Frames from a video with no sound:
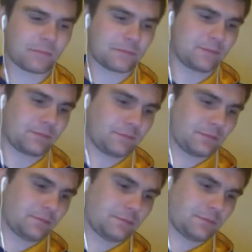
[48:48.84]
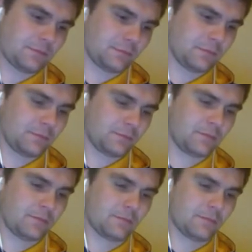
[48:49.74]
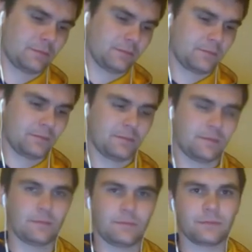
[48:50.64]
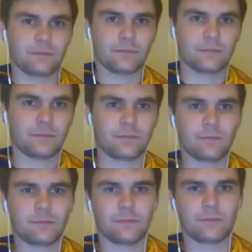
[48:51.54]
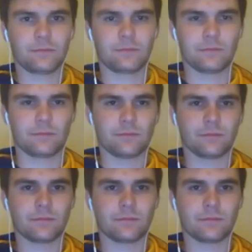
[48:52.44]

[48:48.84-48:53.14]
(silent)